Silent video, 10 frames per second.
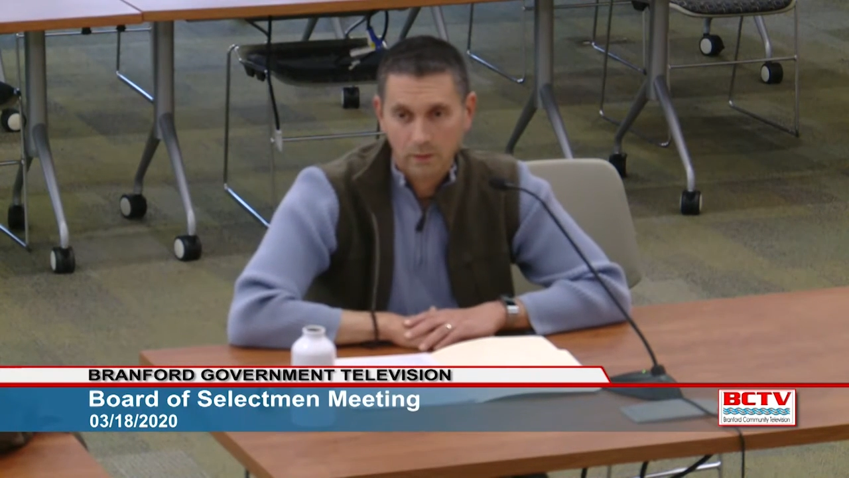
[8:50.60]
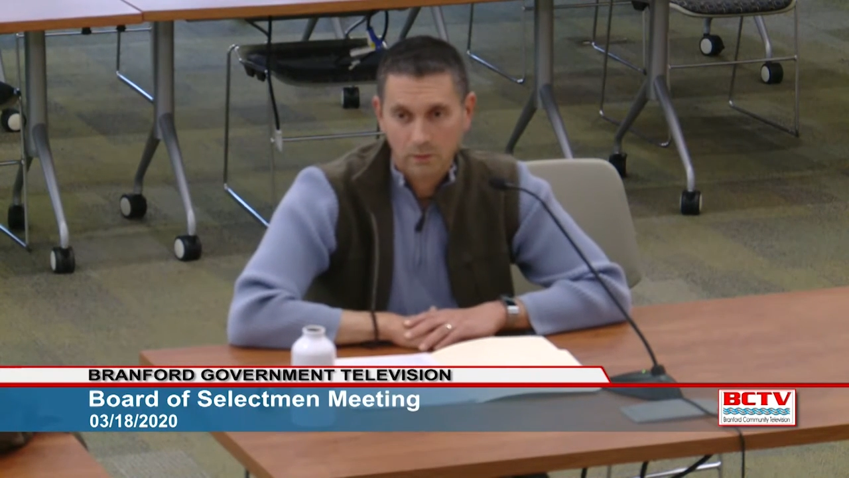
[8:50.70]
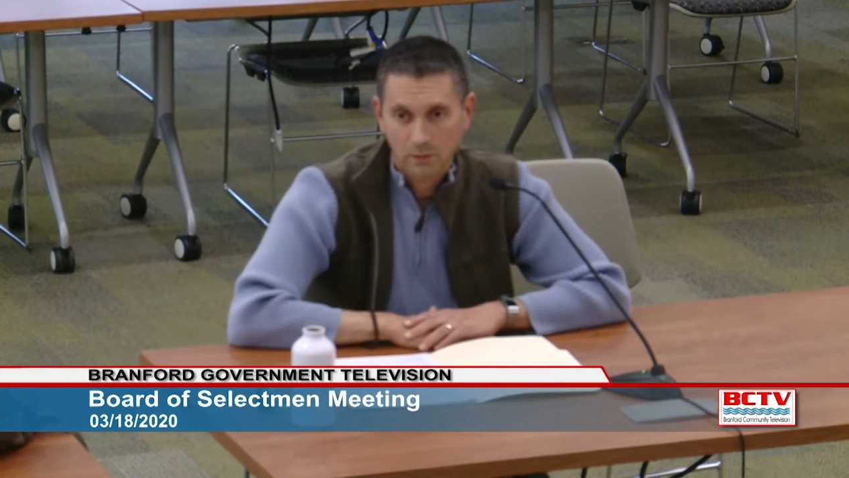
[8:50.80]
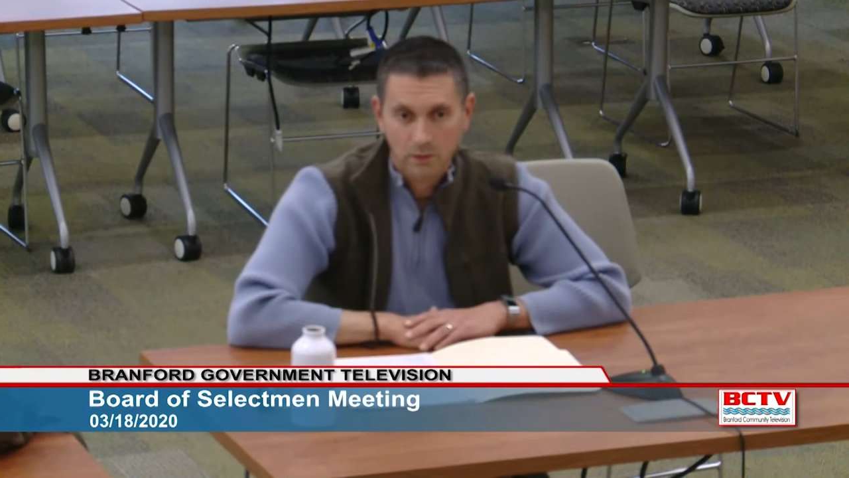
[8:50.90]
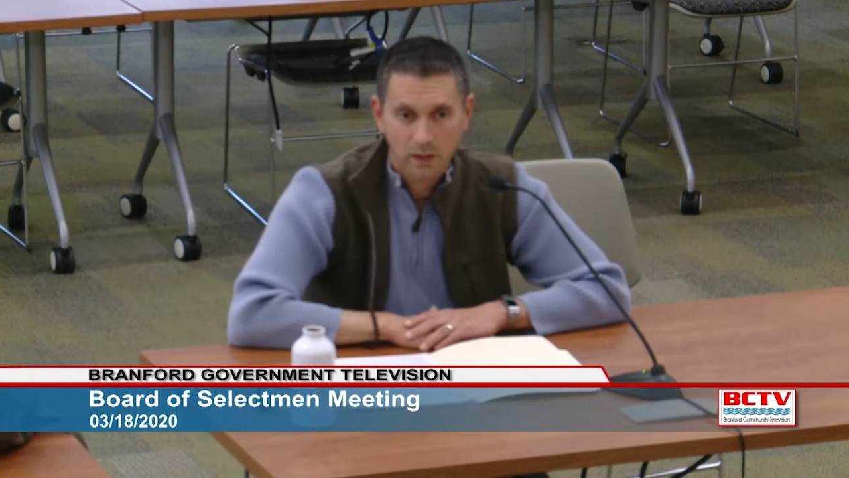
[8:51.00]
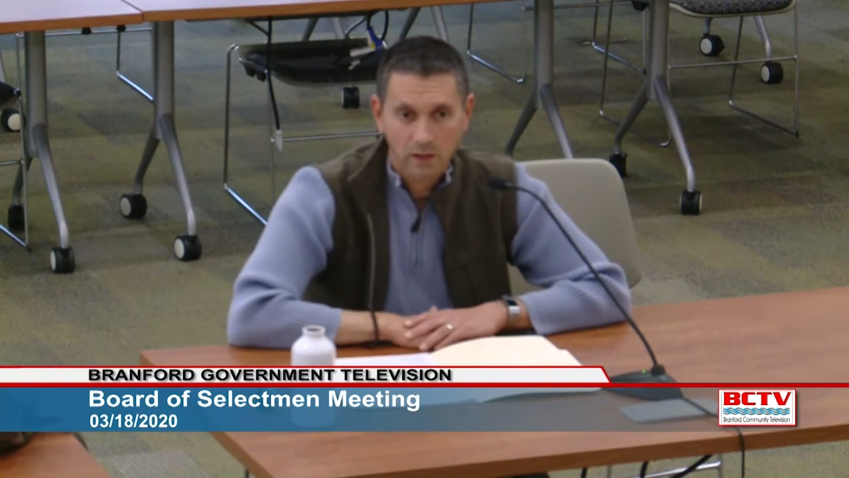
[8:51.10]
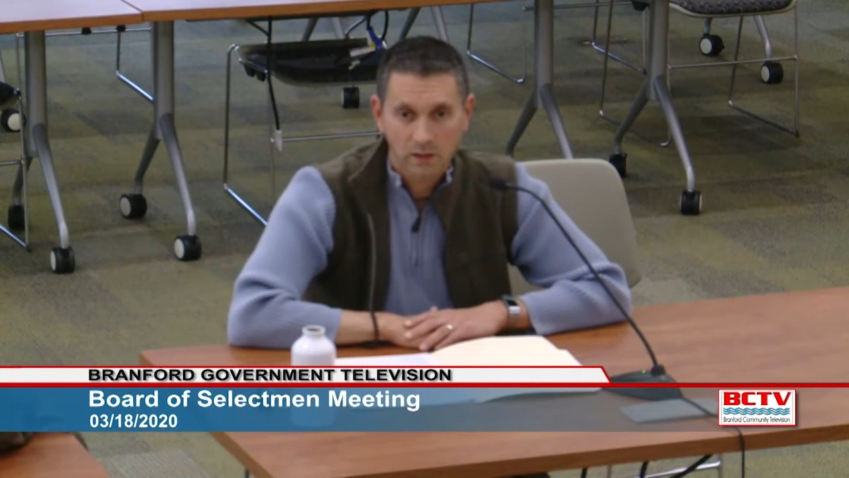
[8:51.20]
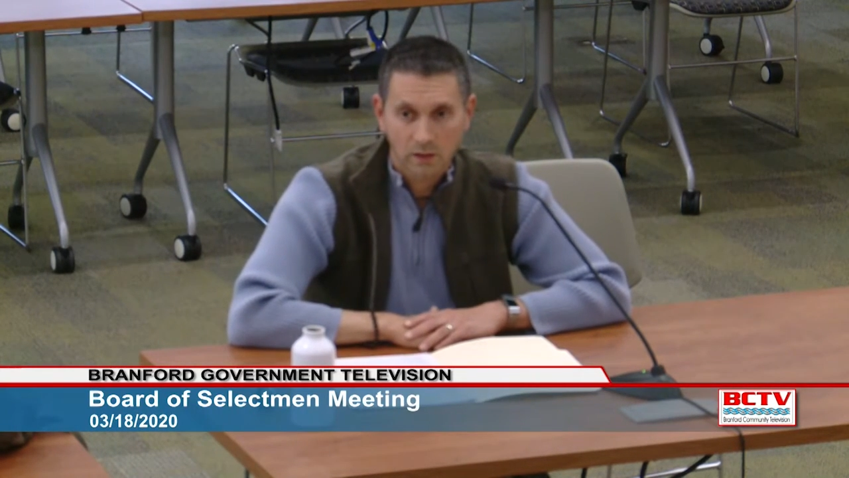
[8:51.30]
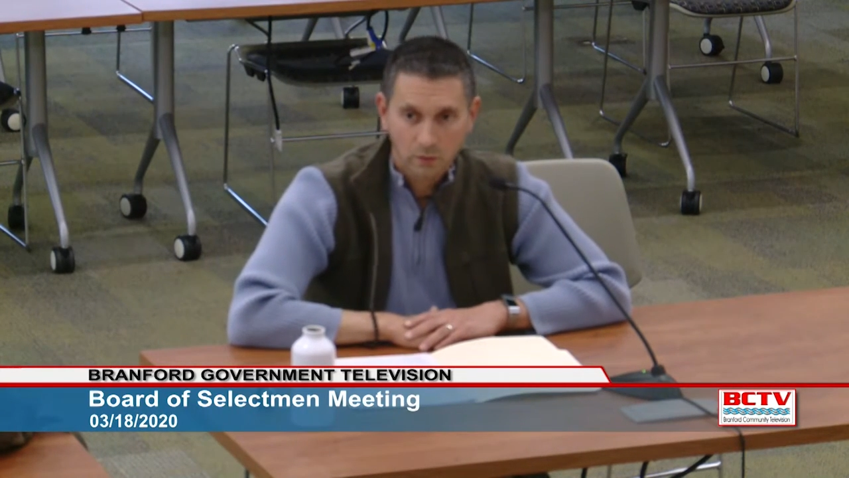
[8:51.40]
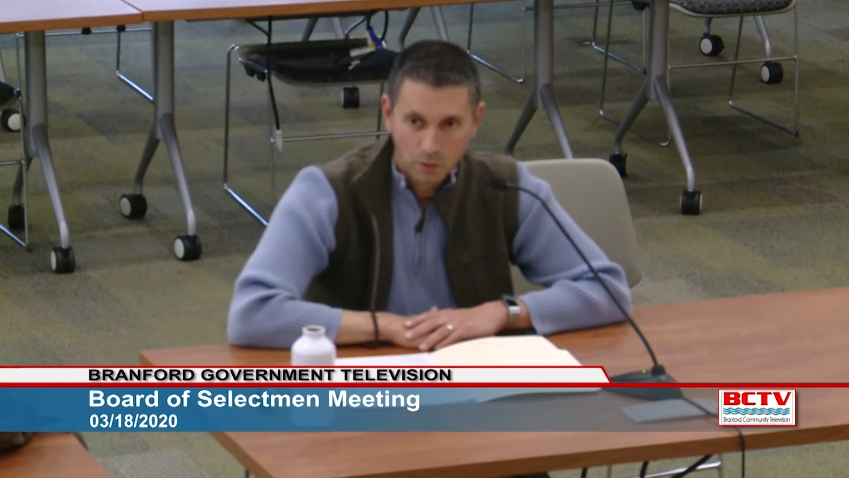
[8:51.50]
located
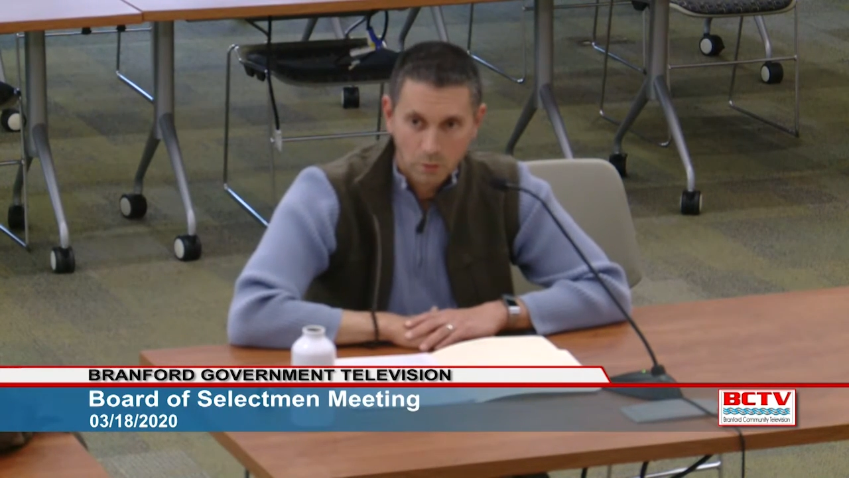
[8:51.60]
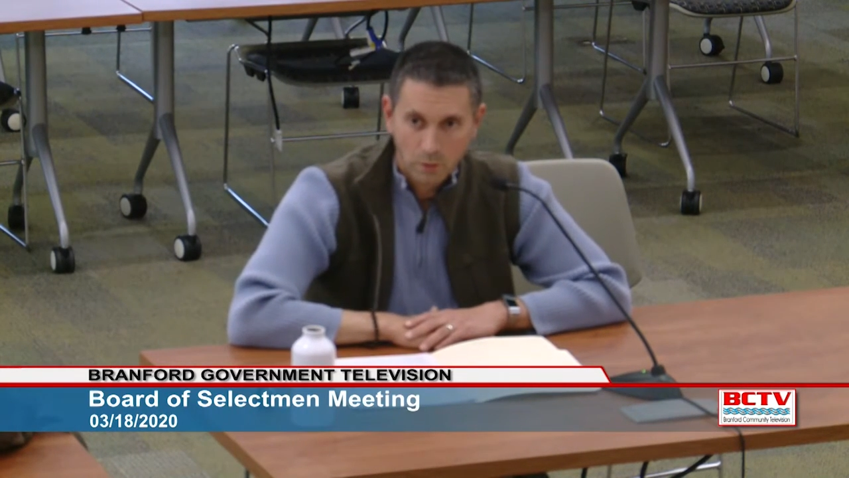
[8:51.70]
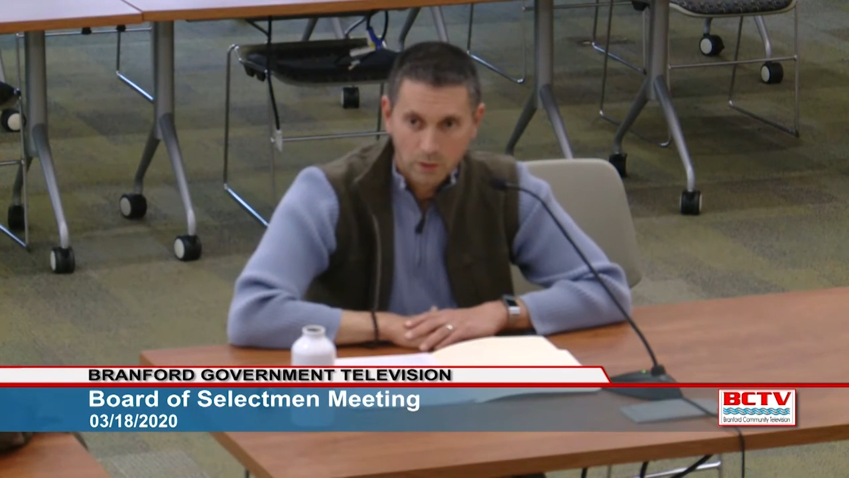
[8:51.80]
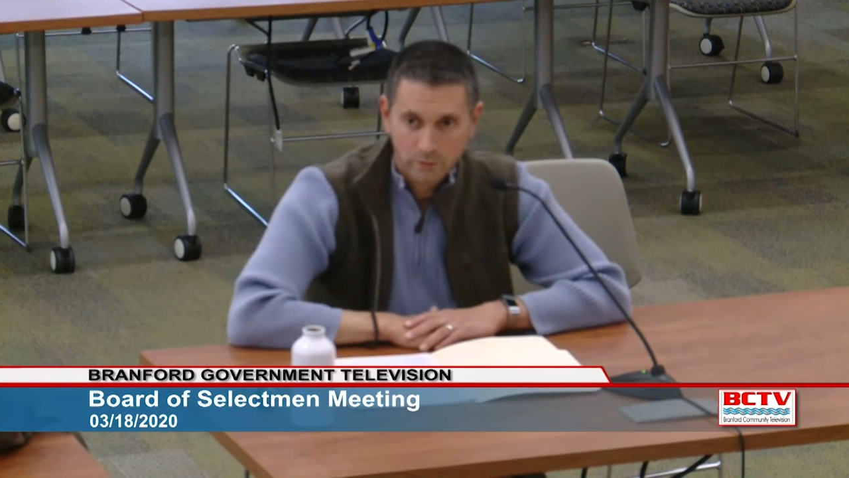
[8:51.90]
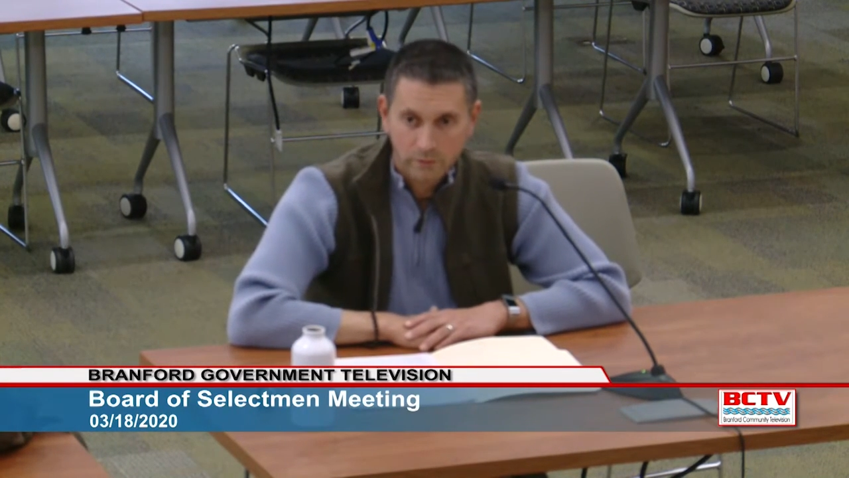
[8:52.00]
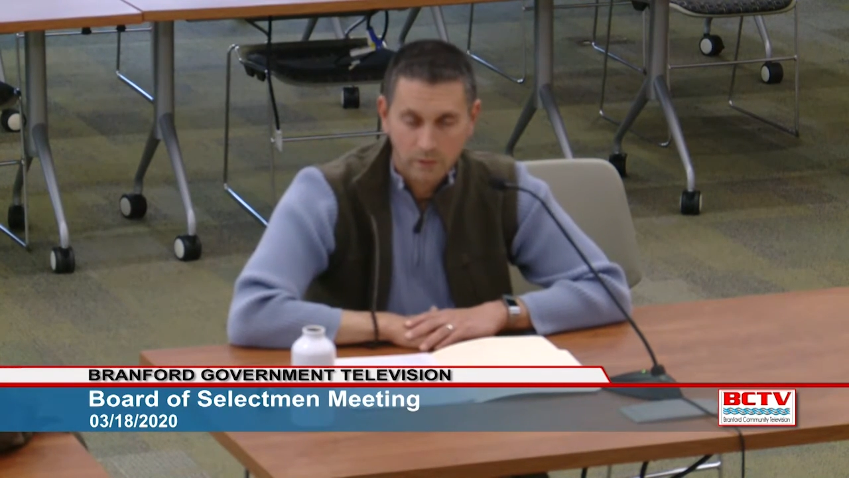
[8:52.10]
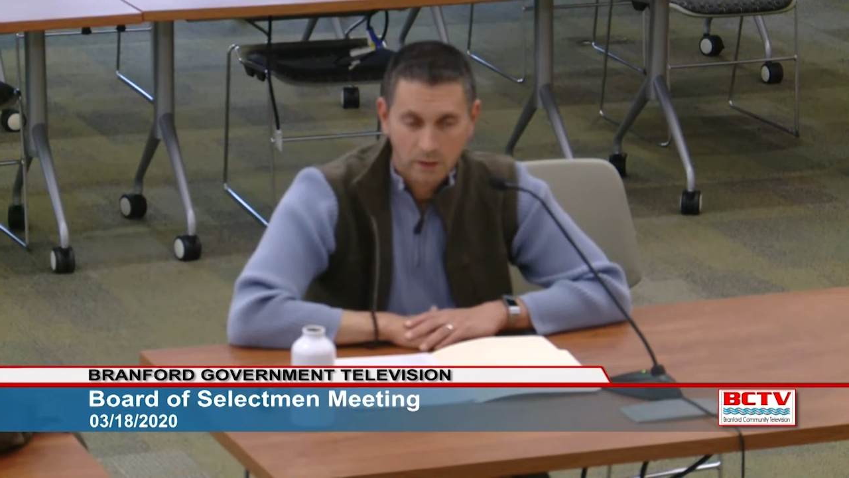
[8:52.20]
at Long Wharf